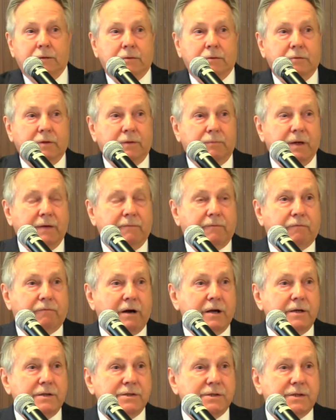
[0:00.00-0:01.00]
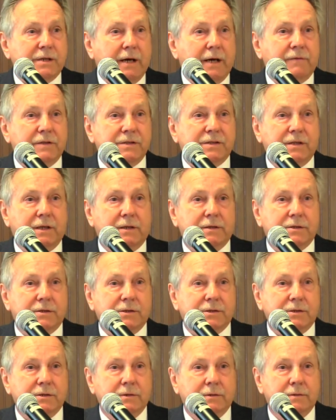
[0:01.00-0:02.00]
We've been friends ever
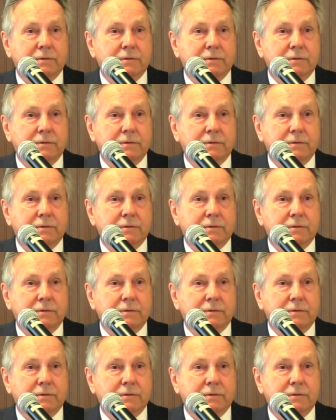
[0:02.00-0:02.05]
since.